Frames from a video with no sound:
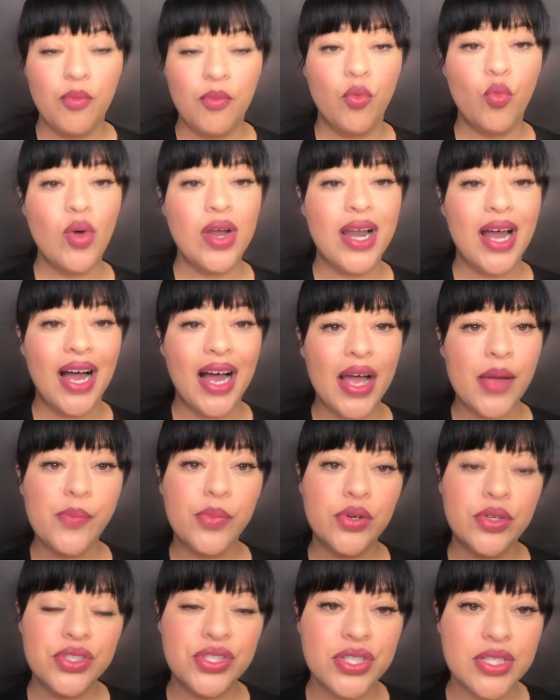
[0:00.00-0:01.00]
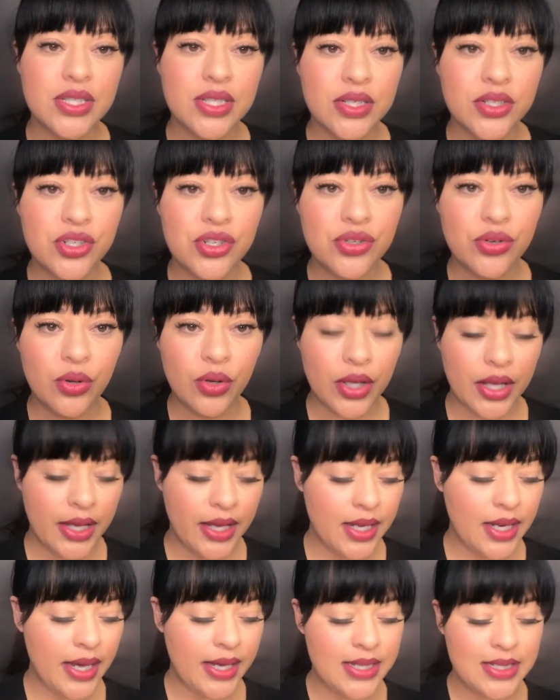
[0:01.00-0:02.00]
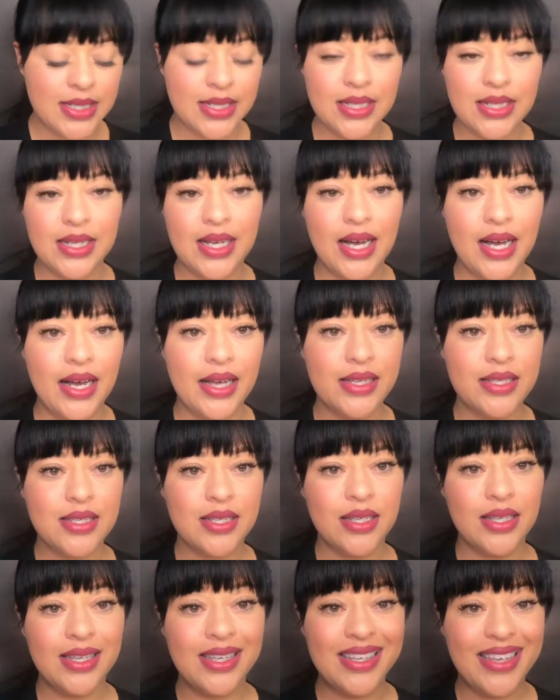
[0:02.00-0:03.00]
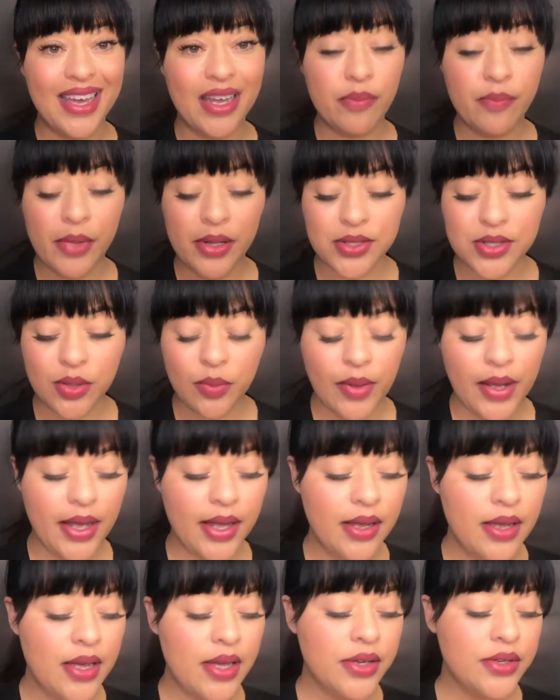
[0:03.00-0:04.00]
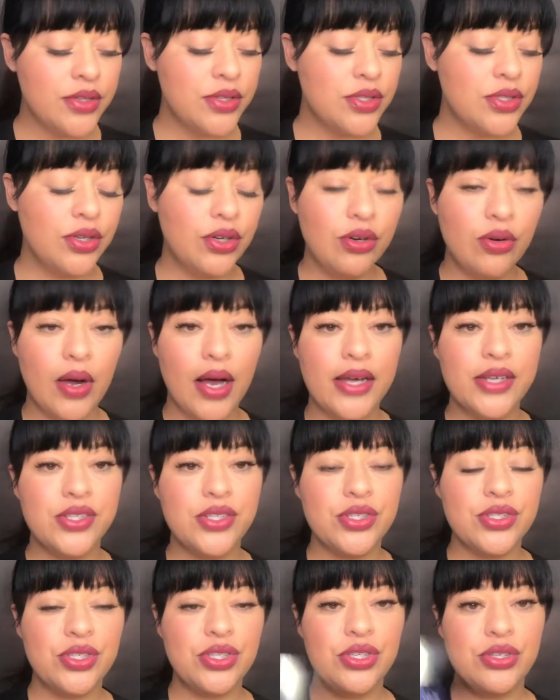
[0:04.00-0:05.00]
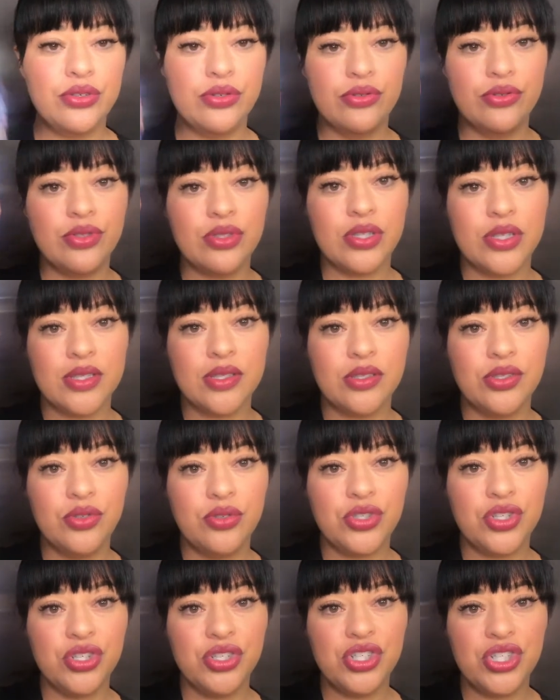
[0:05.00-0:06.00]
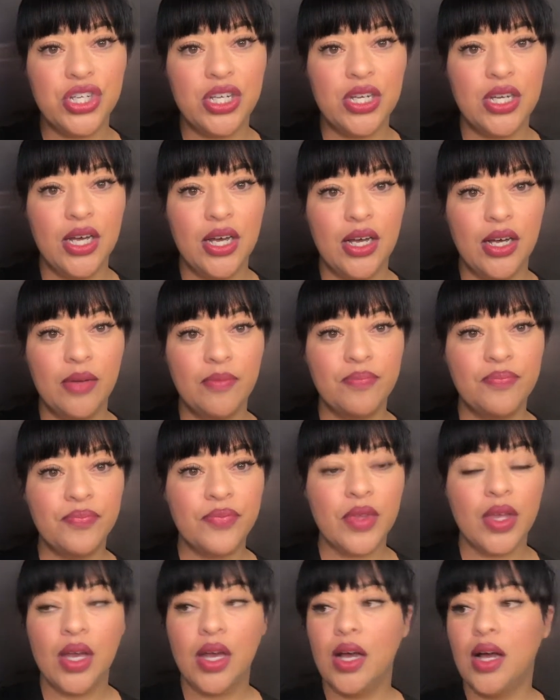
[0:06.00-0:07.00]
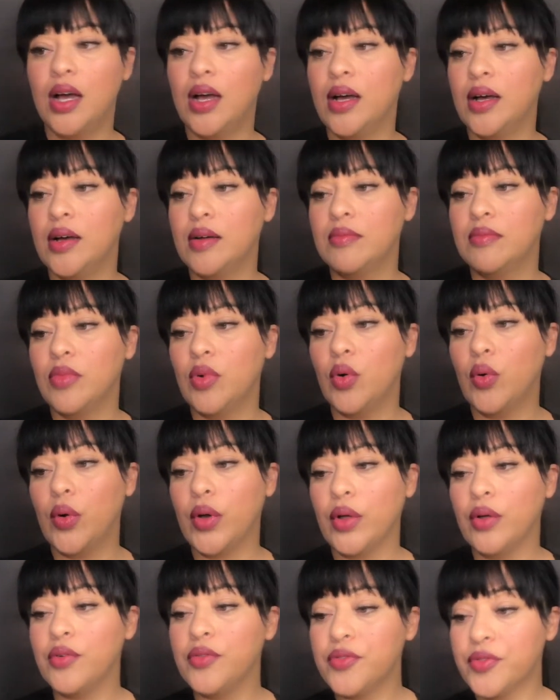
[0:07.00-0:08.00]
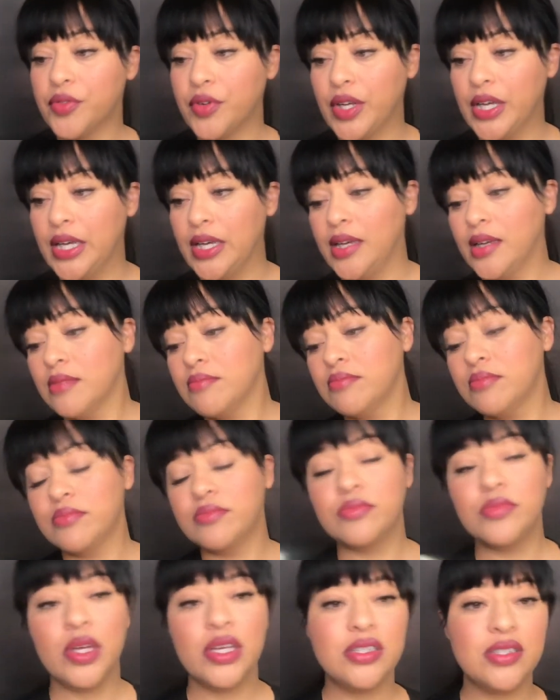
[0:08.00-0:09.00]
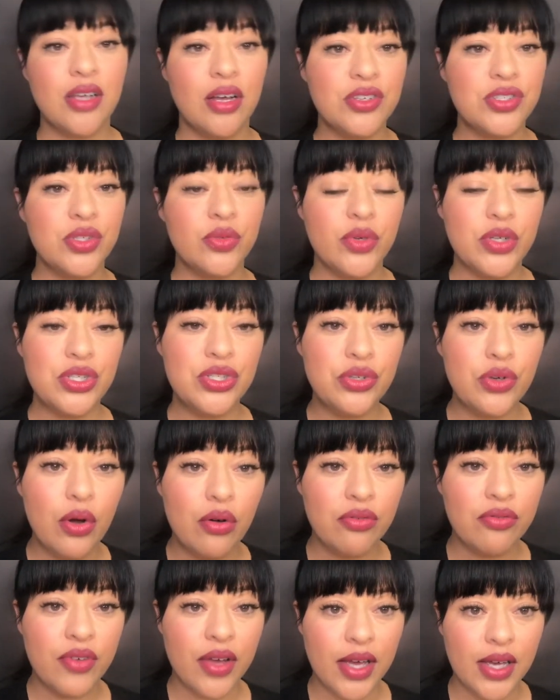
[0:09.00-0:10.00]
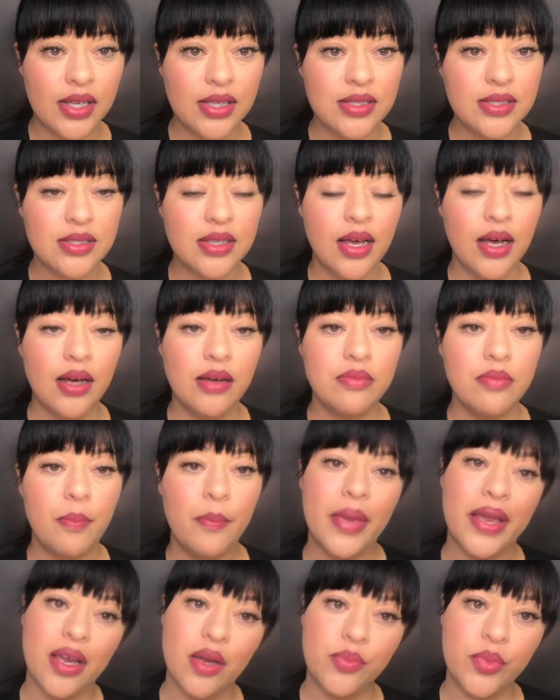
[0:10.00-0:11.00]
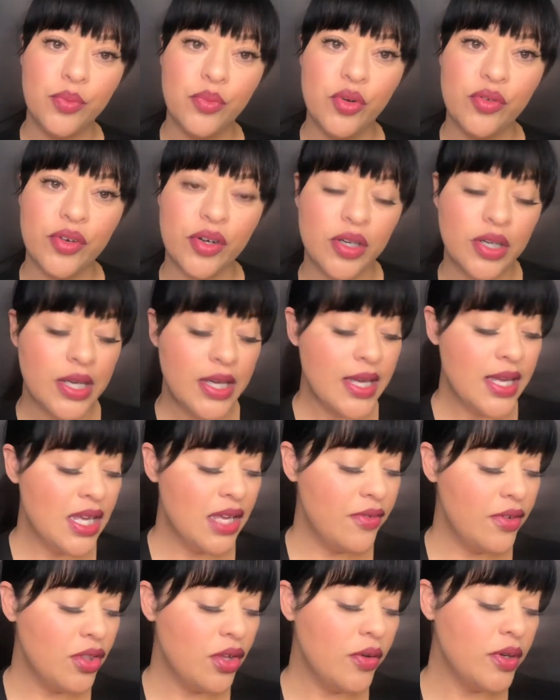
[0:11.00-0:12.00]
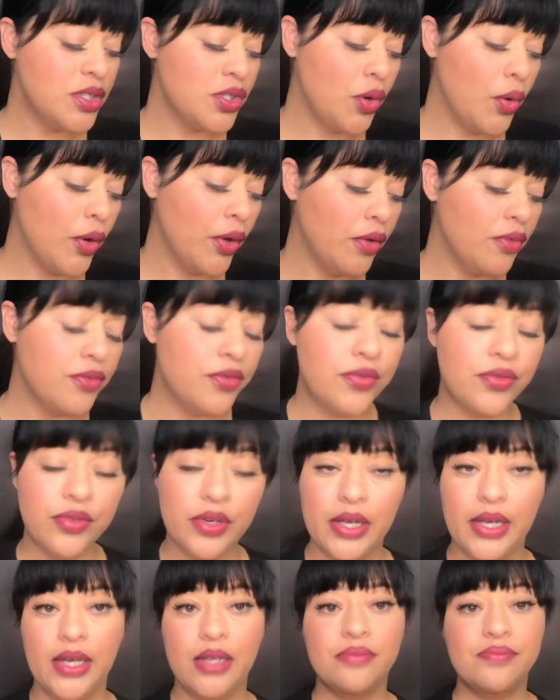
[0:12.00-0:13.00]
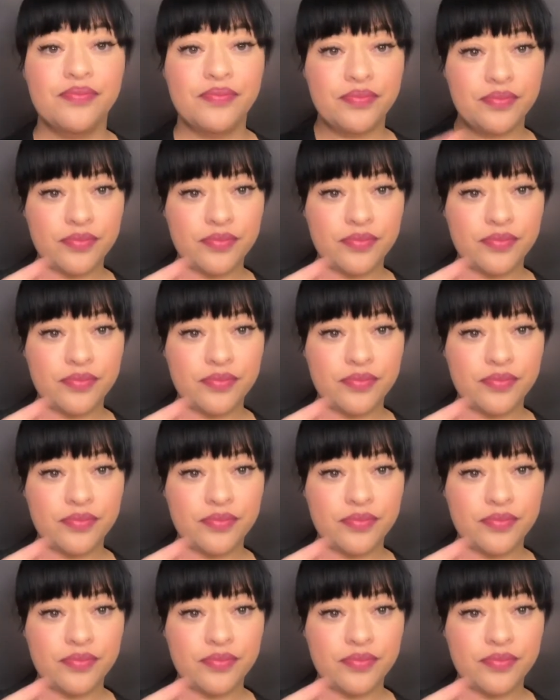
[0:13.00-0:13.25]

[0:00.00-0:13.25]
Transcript: When I purchased the control kit, I did not get Melt Away, so I just used this Neutrogena oil-free. It's also a duo phase makeup remover. Even though it's oil-free,